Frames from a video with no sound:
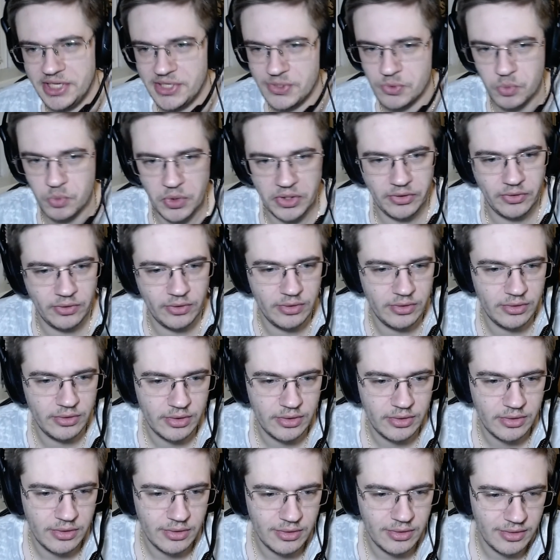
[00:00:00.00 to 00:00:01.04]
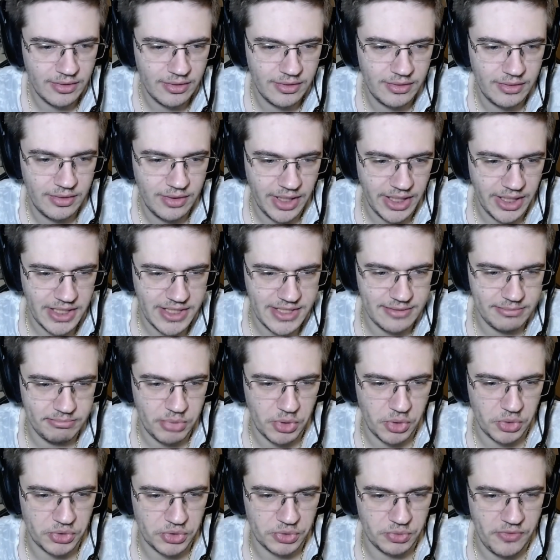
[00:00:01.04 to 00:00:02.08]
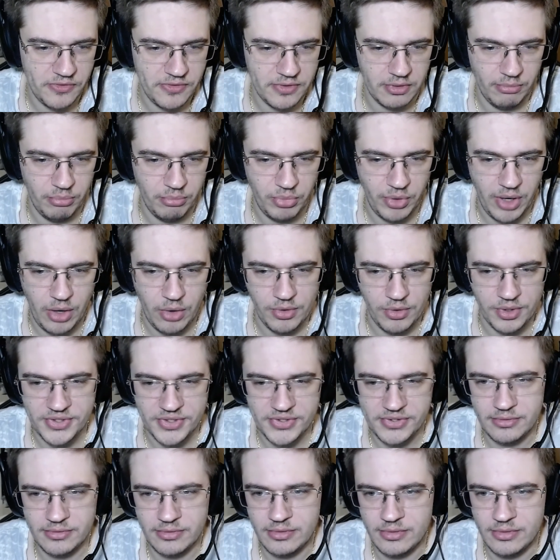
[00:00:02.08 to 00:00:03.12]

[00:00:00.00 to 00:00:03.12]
as well, I suppose, with her powers.